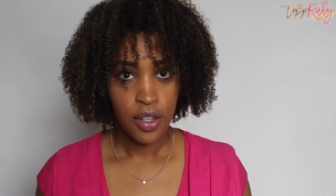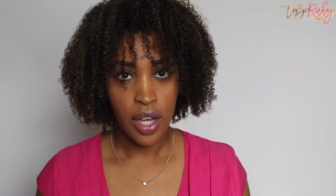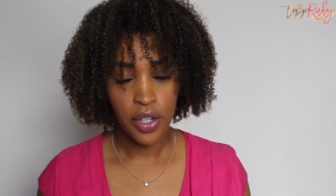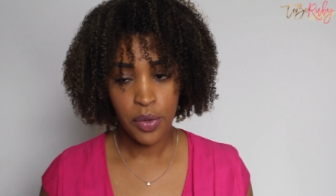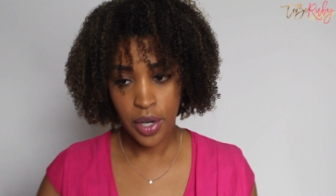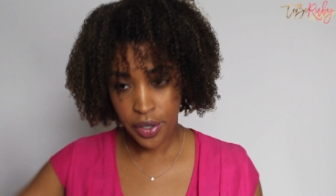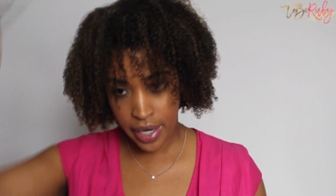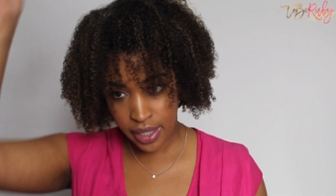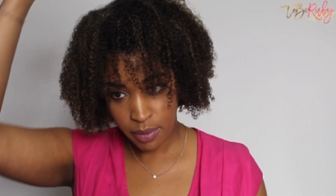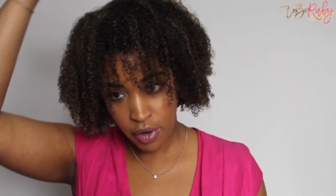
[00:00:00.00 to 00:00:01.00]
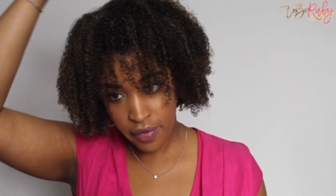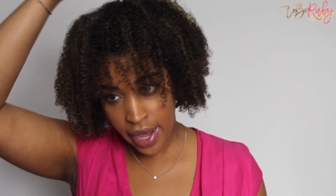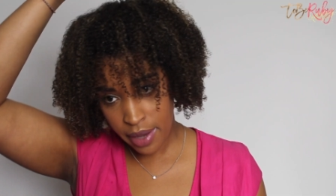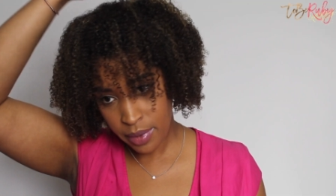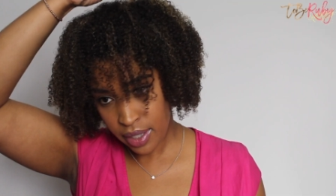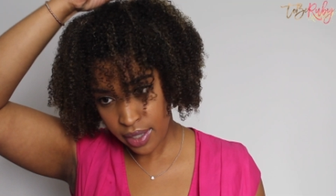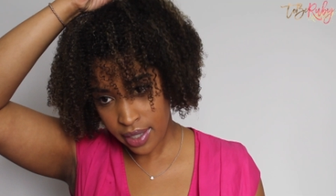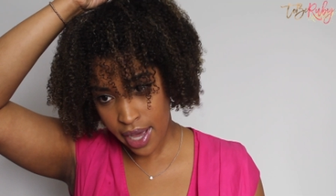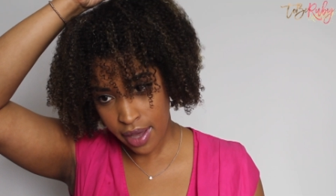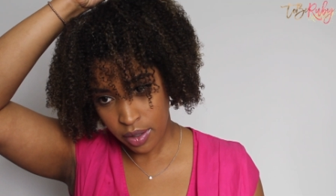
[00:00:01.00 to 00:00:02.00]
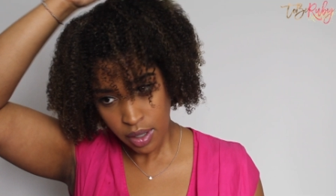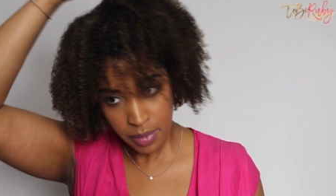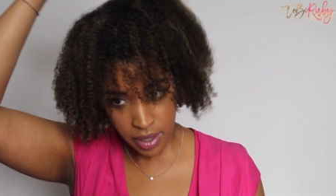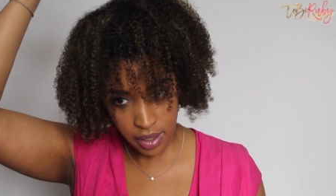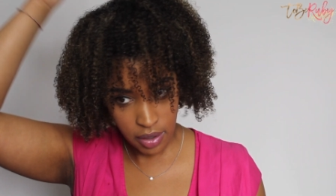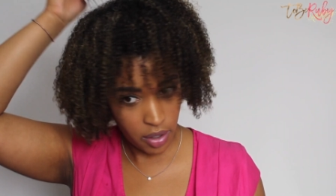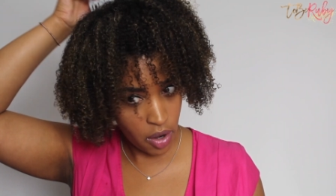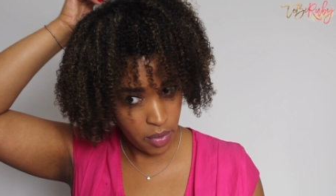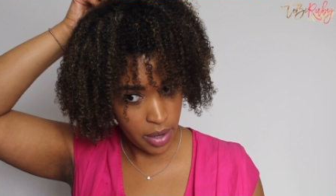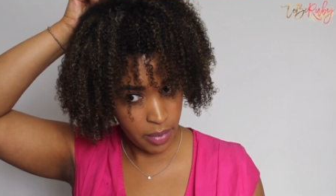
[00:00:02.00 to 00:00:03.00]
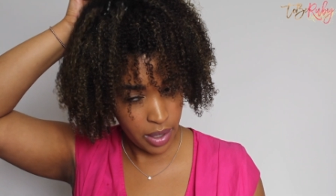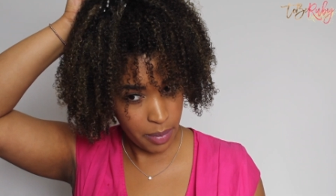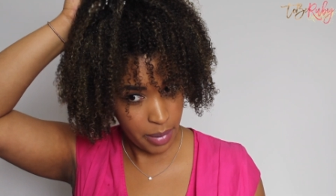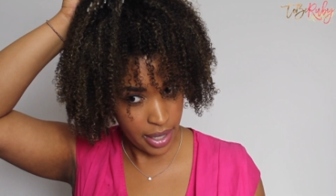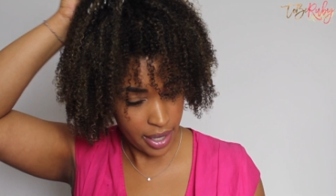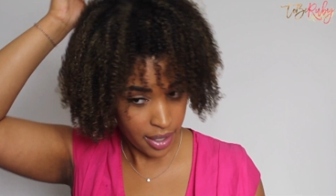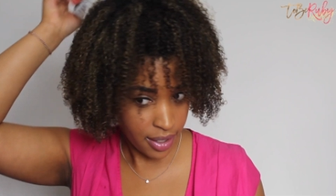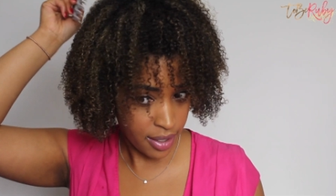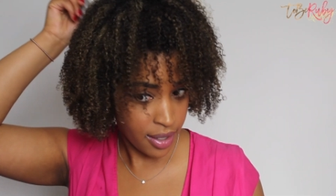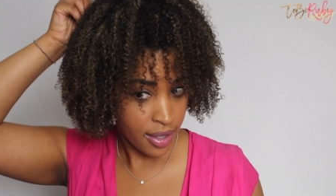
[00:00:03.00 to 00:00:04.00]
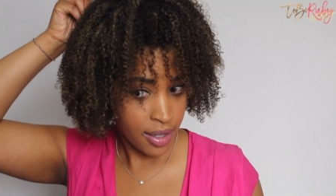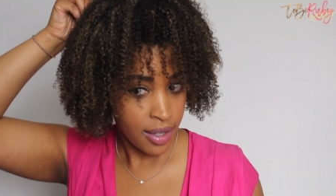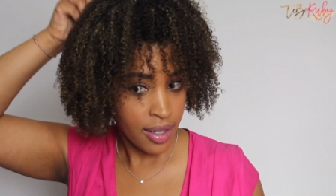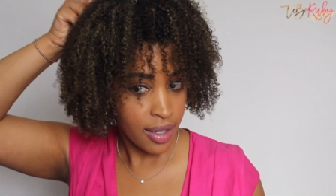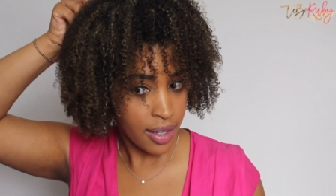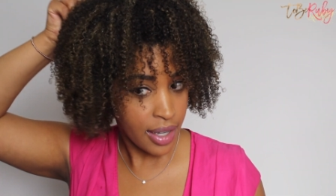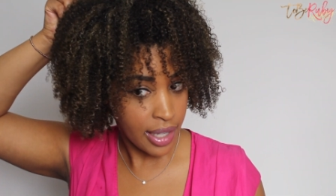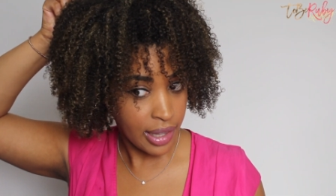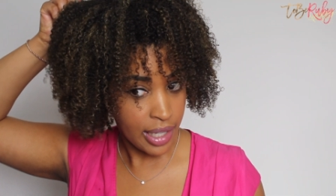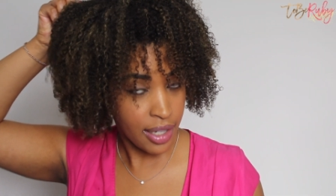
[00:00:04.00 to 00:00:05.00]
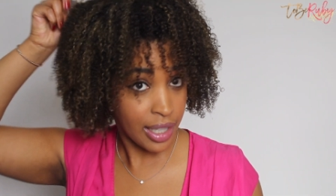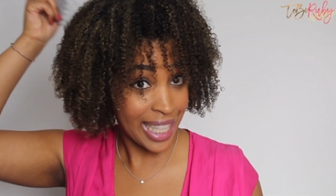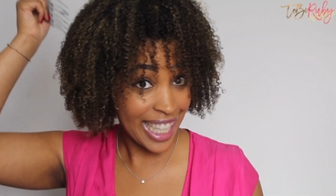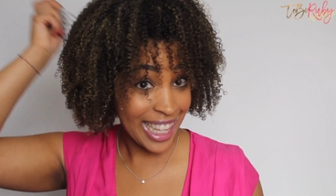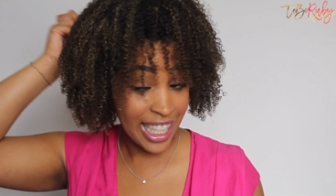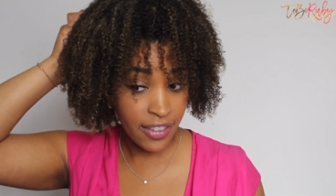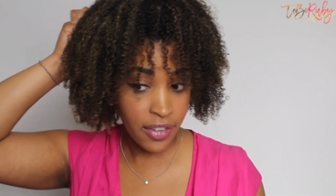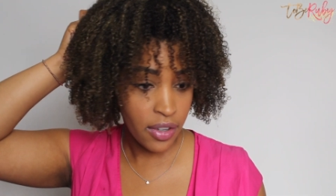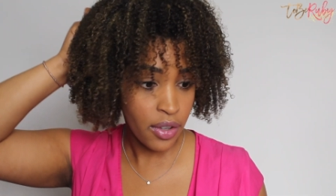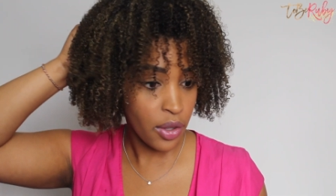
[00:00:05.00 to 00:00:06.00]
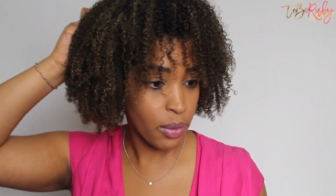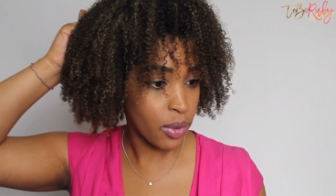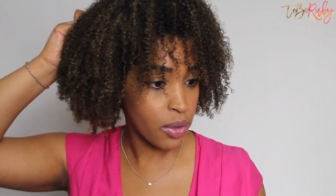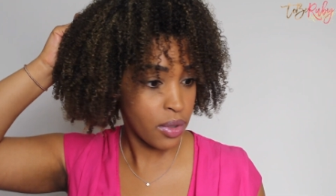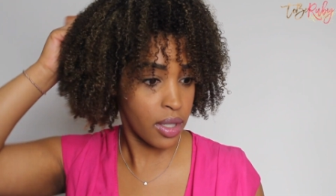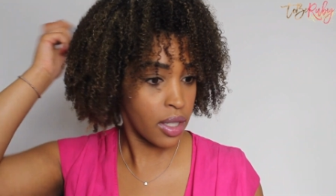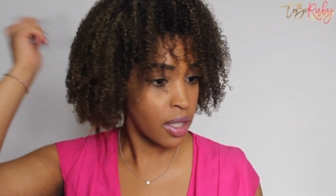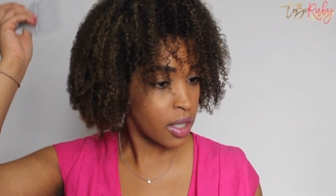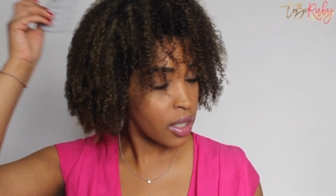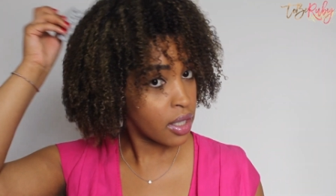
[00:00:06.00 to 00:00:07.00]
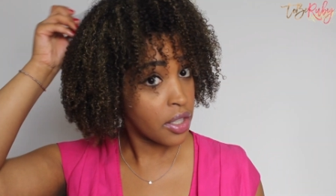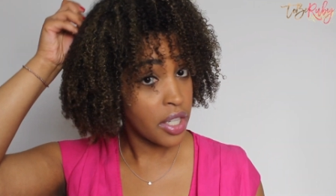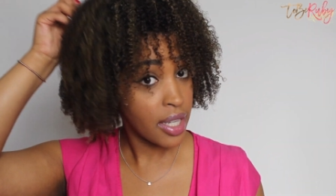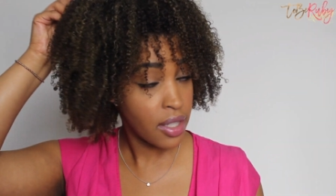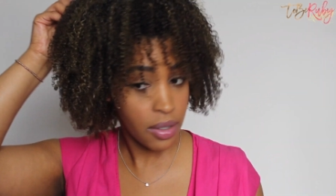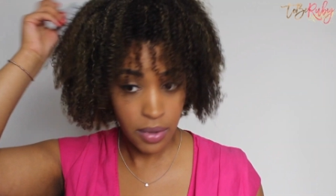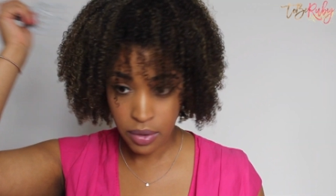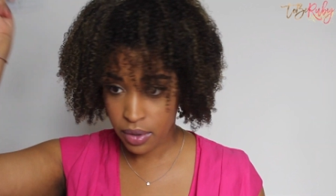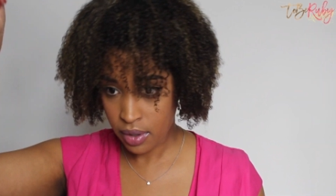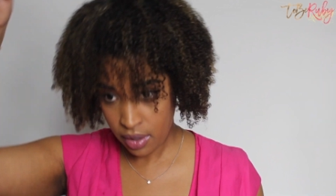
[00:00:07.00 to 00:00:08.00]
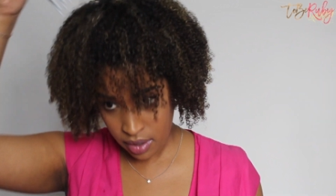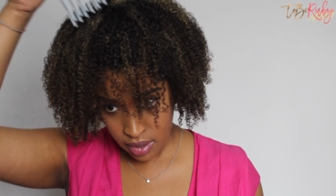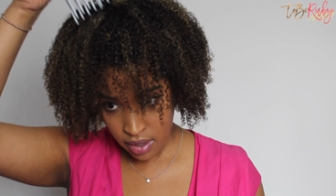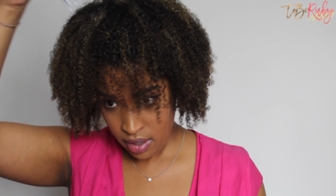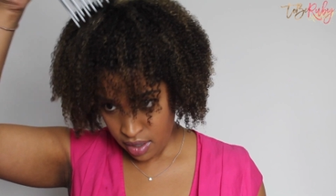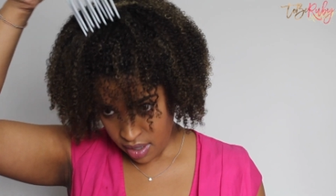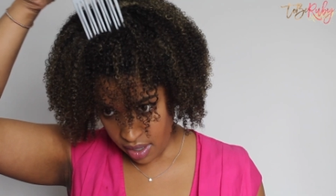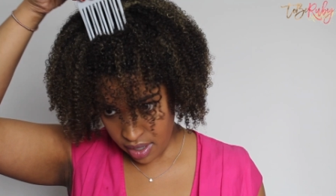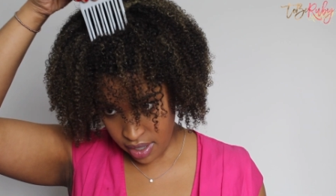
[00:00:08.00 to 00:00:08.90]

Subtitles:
So I do want to create some more volume with this style, so I'm just going to go in with a pick and literally lift the roots. Just the roots. And